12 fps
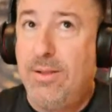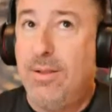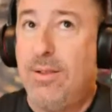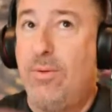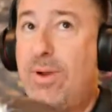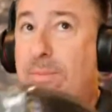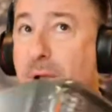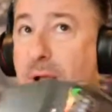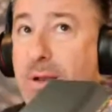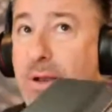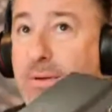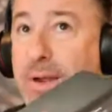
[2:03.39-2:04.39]
What I'm knocking
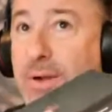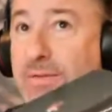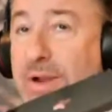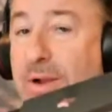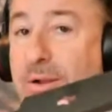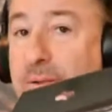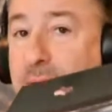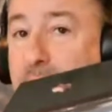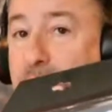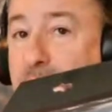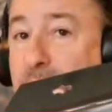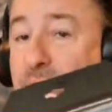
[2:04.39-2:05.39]
on right over here.
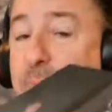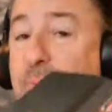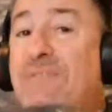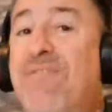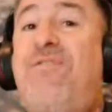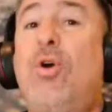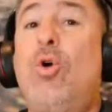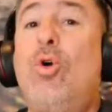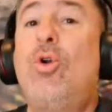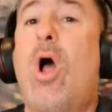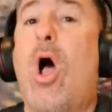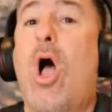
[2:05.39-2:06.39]
To put food
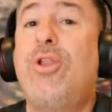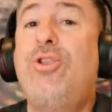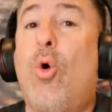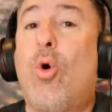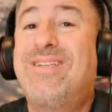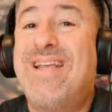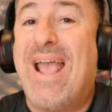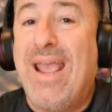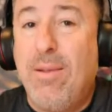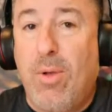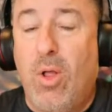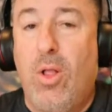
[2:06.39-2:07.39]
on your
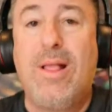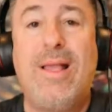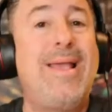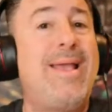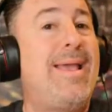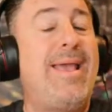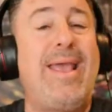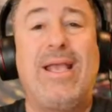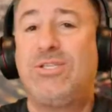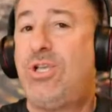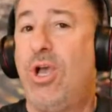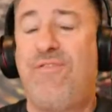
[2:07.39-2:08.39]
table is
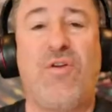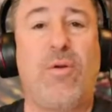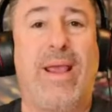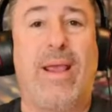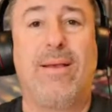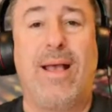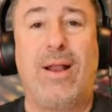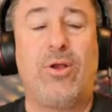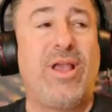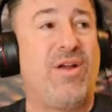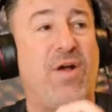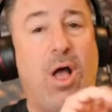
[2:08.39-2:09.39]
good for me. I don't care
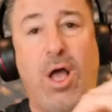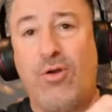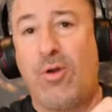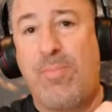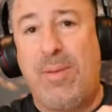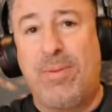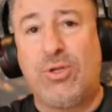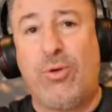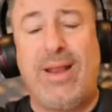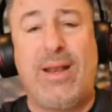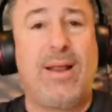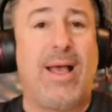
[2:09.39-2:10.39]
if 100 people do it.
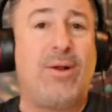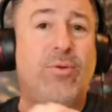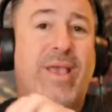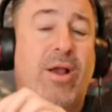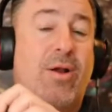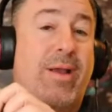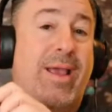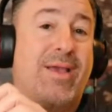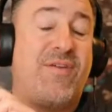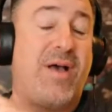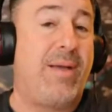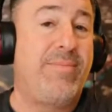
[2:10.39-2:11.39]
I don't care if
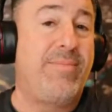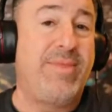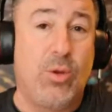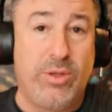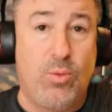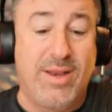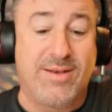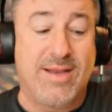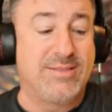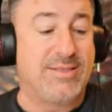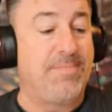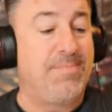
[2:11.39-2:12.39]
I'm the only
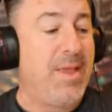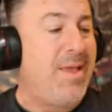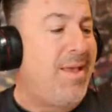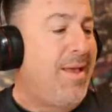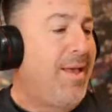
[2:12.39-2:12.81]
one that does it.